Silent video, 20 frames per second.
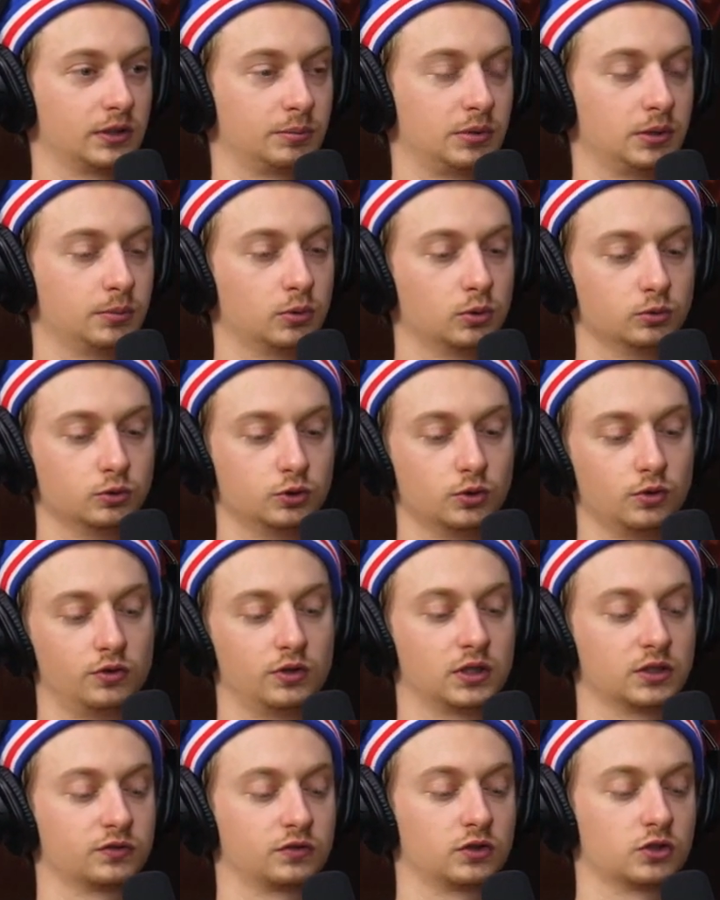Like people who do
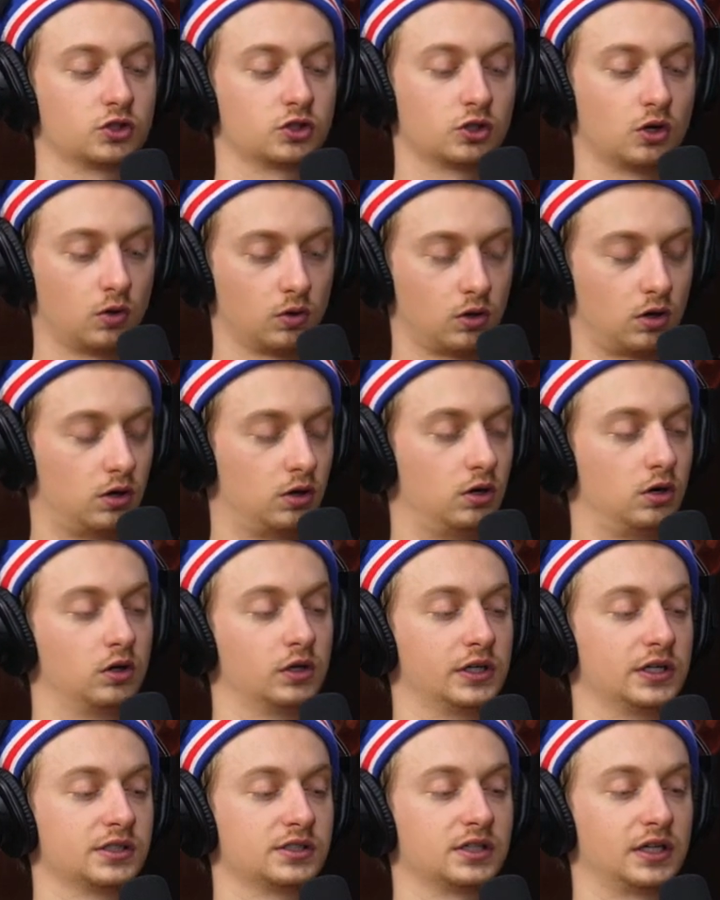things for so
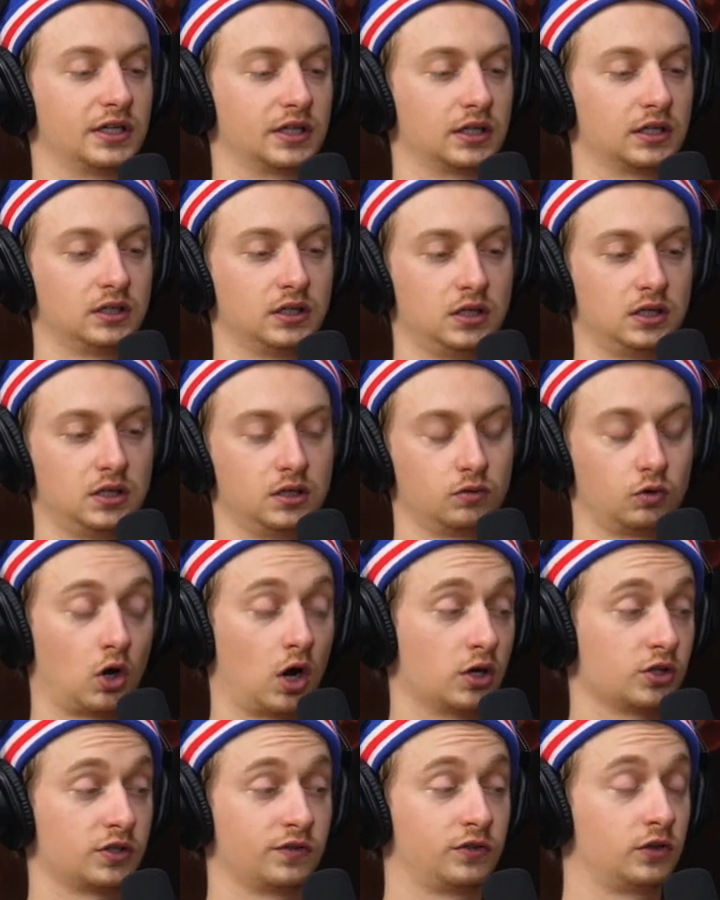long, and it's like
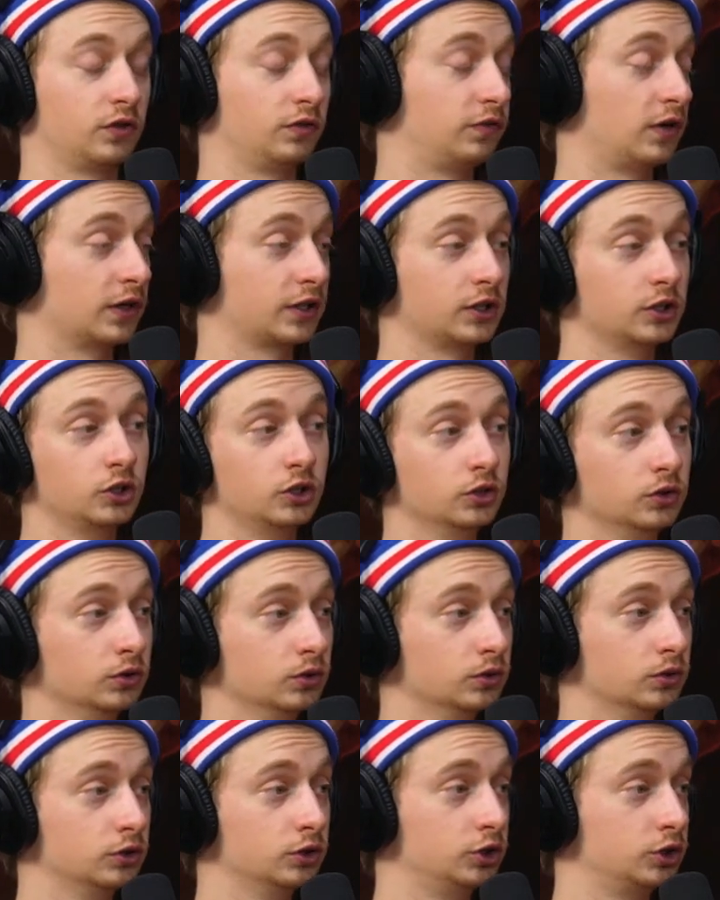regardless if they're fucking
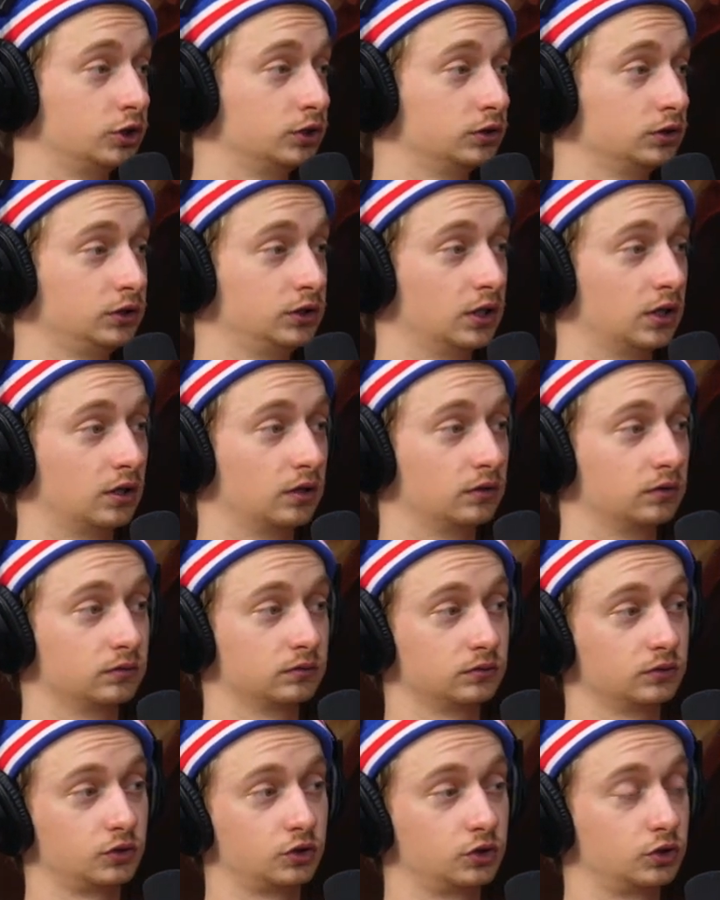huge, you
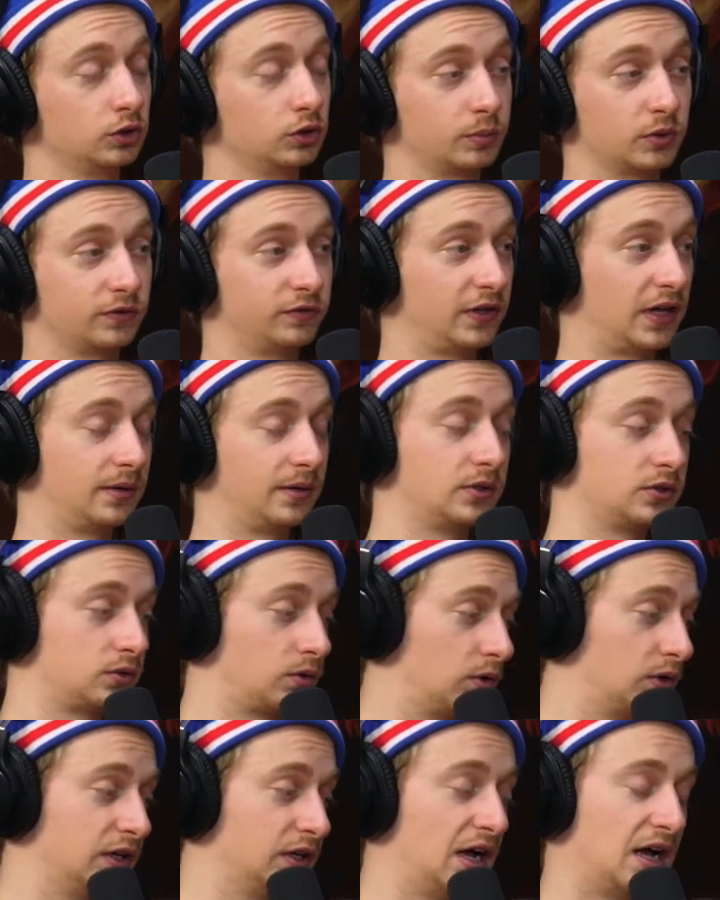know, super
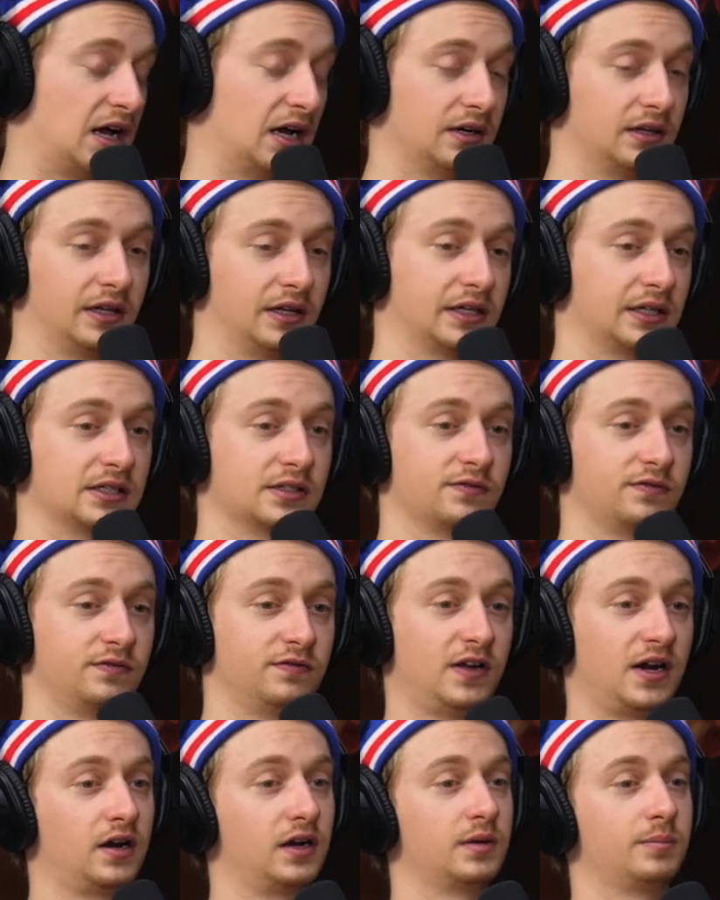famous or not, like it's
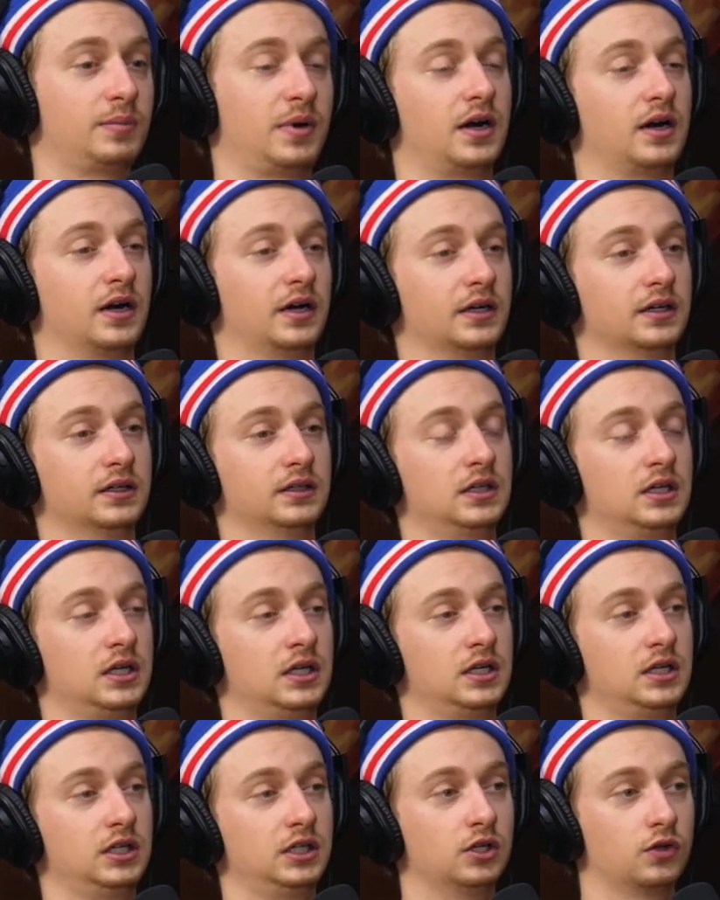very apparent,
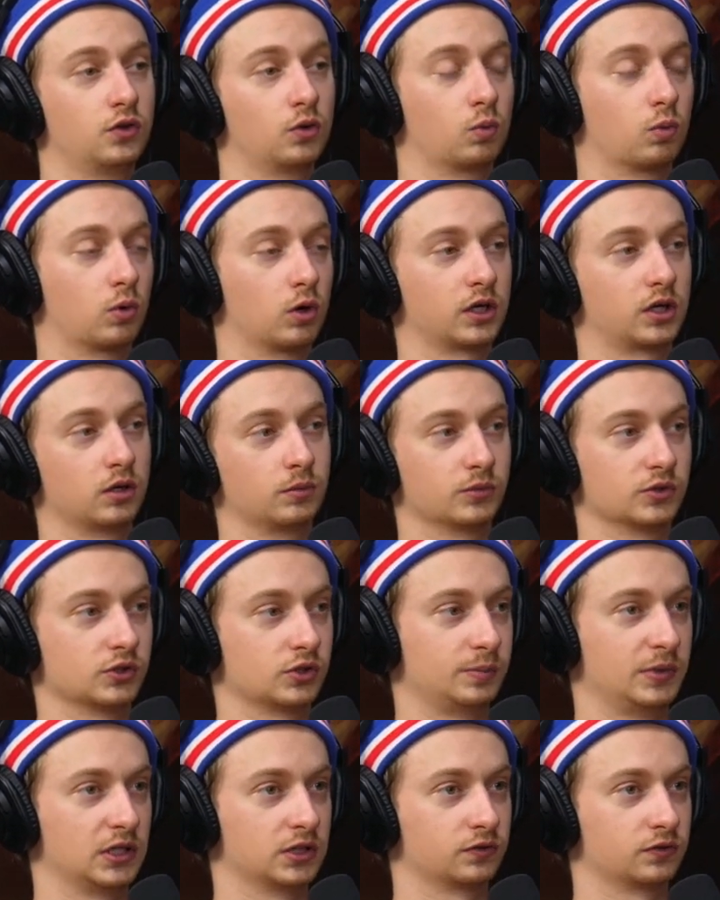you know, the work
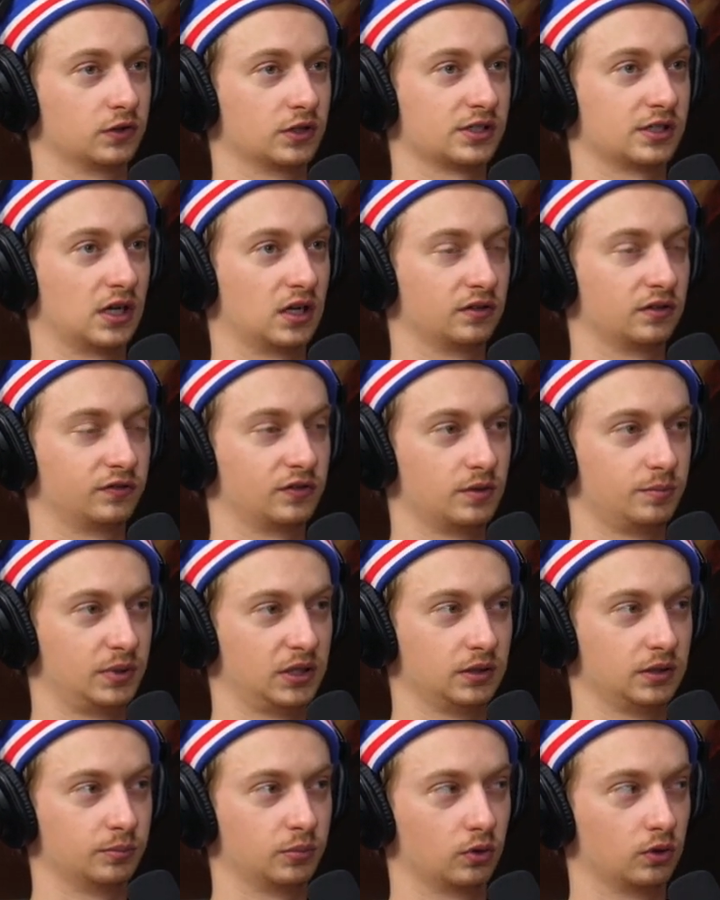almost speaks for itself, and the
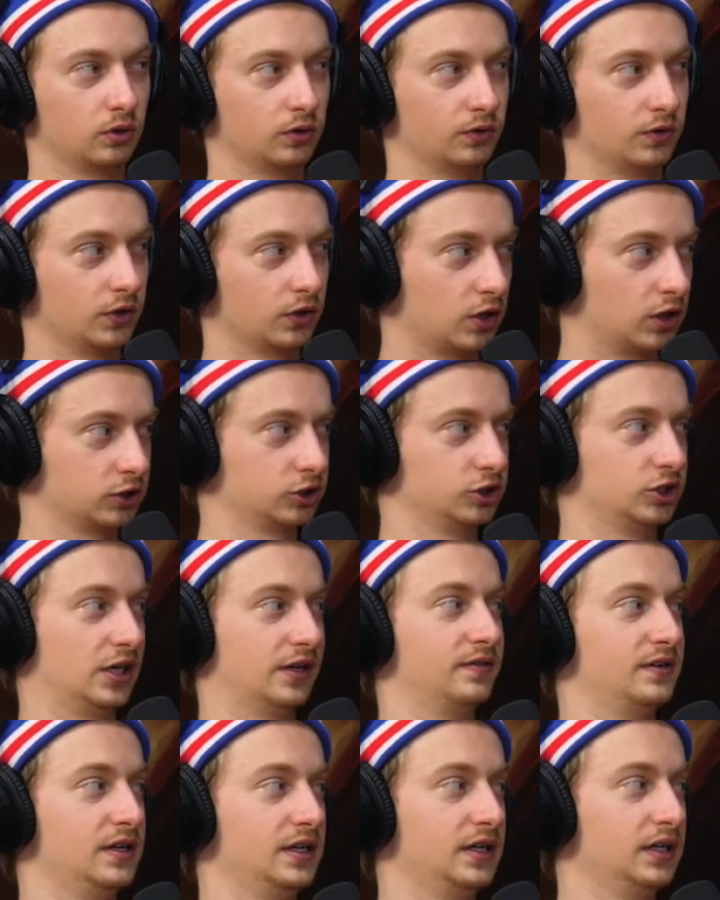people and the
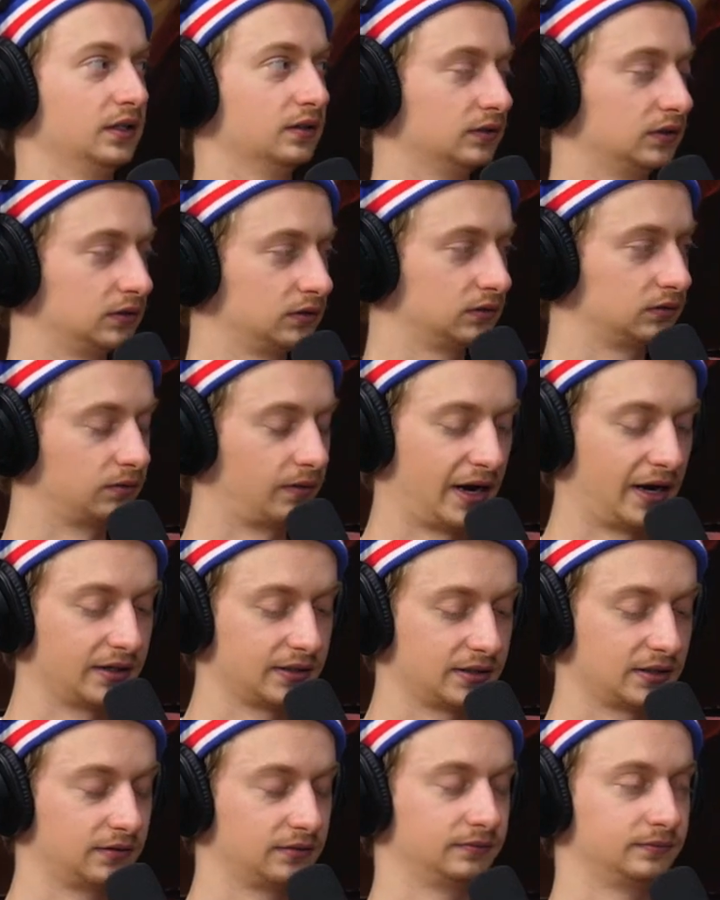longevity.
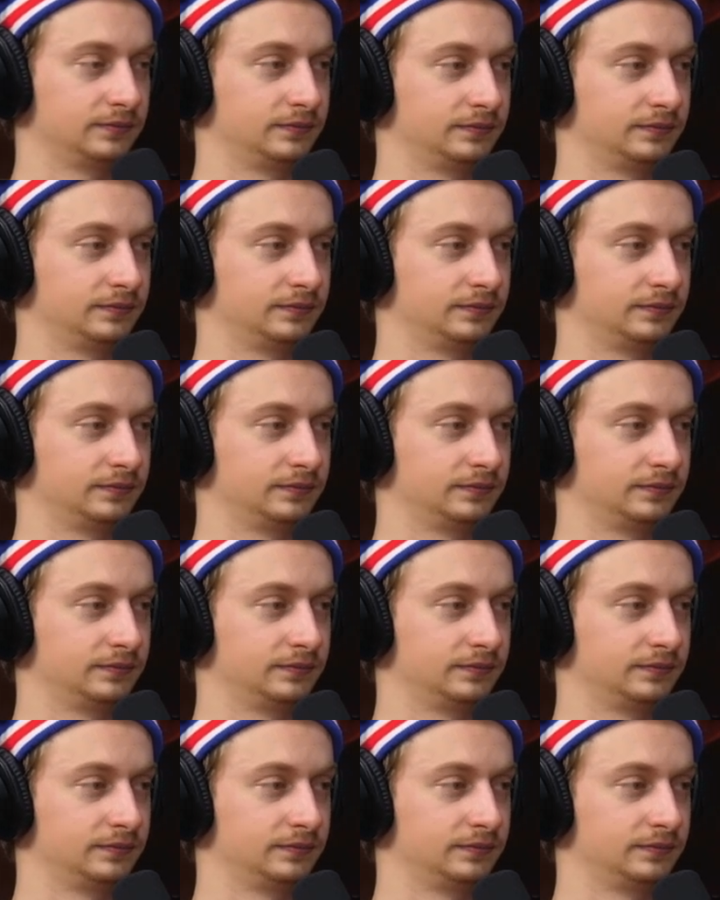Rant.